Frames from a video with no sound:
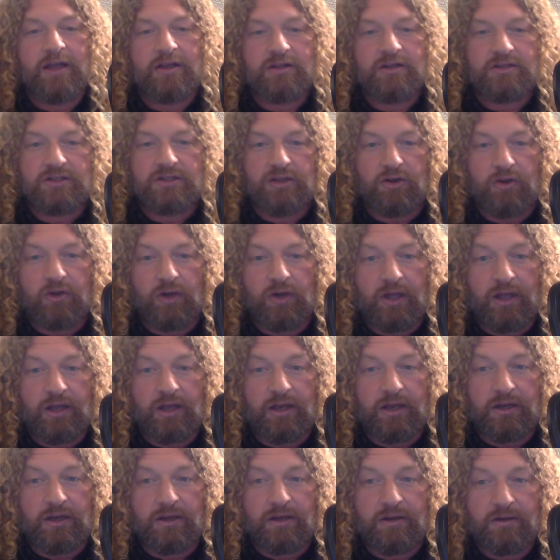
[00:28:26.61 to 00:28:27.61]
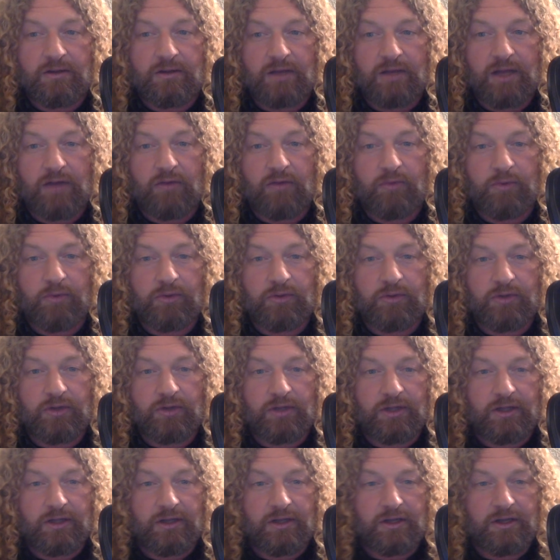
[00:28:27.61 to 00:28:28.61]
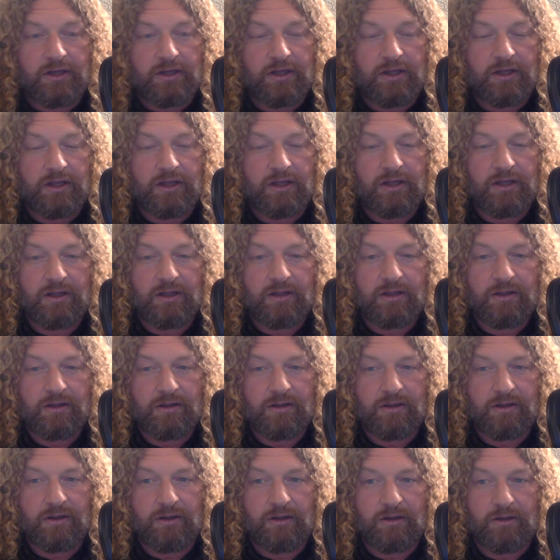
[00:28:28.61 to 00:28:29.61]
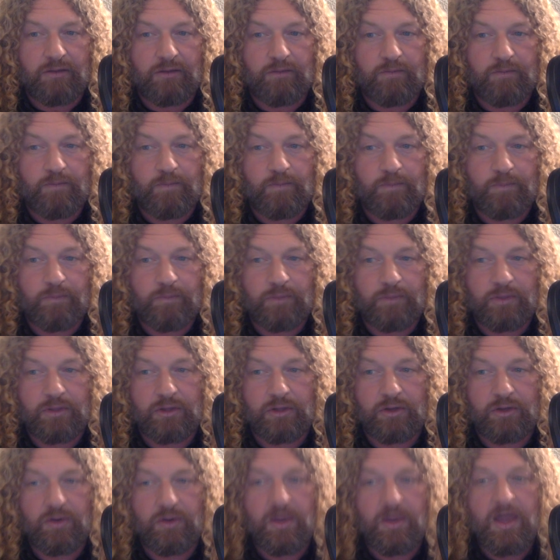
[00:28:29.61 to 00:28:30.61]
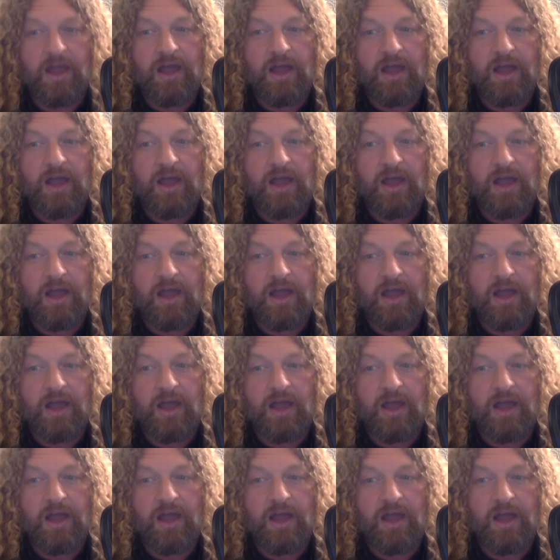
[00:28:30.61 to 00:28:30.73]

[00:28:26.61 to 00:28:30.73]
So, and I will put the link um, below.